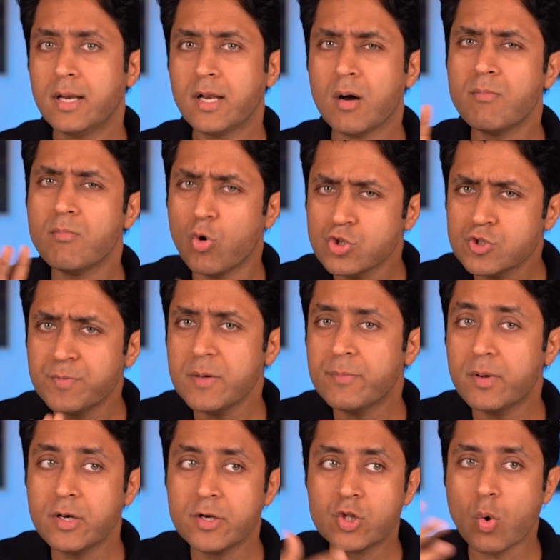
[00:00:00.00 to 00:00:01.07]
Now, most
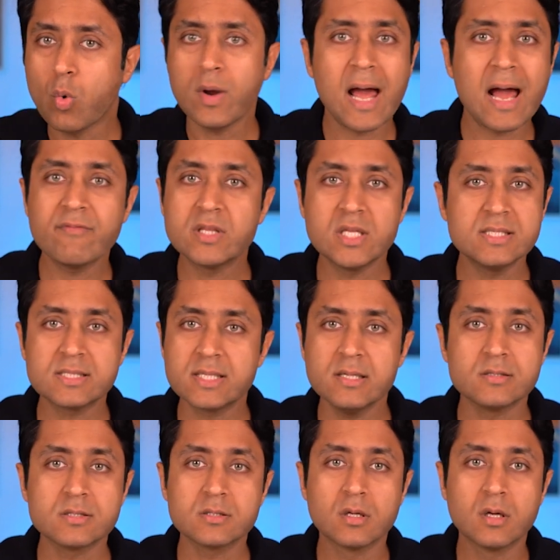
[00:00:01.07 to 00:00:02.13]
people don't have these
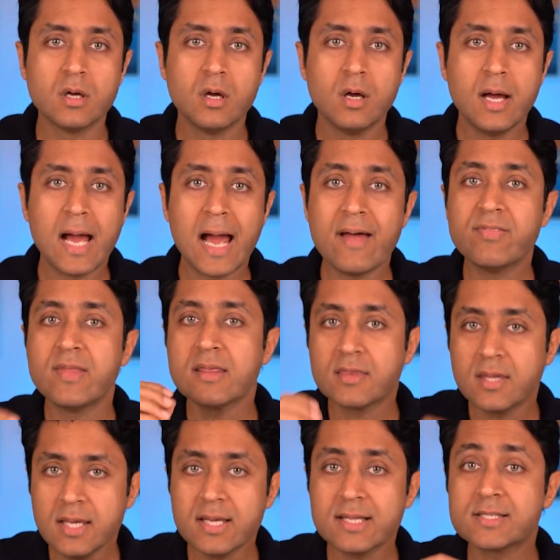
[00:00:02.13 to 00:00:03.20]
skills, and they
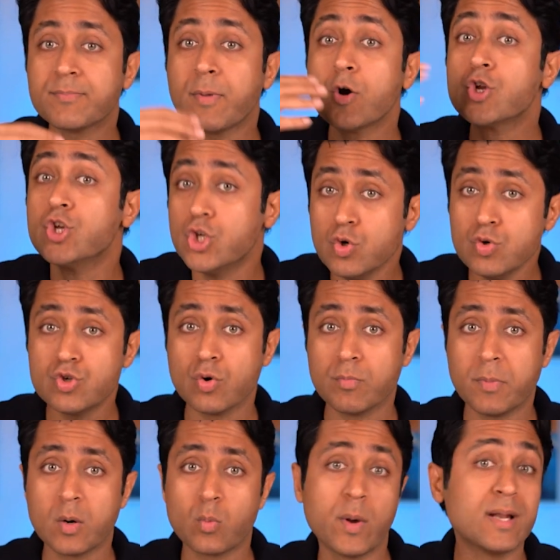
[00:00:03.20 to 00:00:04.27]
think it's about
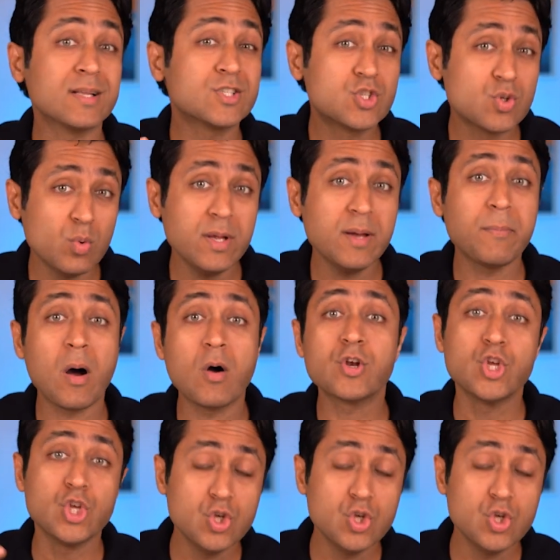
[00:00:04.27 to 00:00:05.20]
YouTube, but when it's truly about